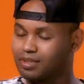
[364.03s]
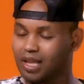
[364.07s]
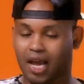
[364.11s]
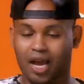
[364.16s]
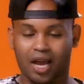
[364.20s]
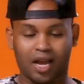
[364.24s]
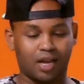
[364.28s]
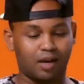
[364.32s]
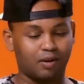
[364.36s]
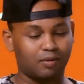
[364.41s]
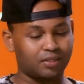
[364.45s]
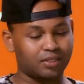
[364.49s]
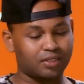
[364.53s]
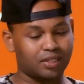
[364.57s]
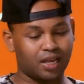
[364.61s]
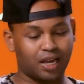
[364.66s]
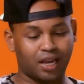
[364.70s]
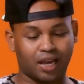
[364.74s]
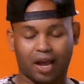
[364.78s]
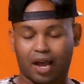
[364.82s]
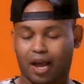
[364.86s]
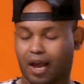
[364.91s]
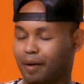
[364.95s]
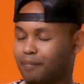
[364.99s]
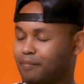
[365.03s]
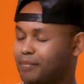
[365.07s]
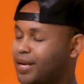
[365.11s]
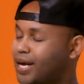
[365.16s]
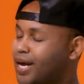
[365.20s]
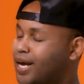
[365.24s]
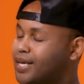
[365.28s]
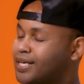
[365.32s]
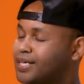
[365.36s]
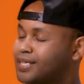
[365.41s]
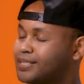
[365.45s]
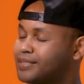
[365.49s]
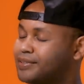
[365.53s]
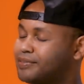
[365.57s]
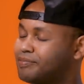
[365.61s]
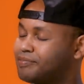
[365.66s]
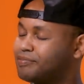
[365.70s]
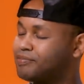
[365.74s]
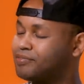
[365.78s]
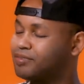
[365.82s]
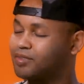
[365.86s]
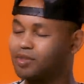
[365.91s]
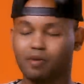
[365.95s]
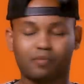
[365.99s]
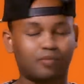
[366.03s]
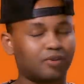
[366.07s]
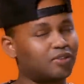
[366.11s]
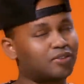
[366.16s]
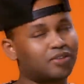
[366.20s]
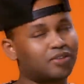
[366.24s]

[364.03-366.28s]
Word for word: I was like, I'm done. No more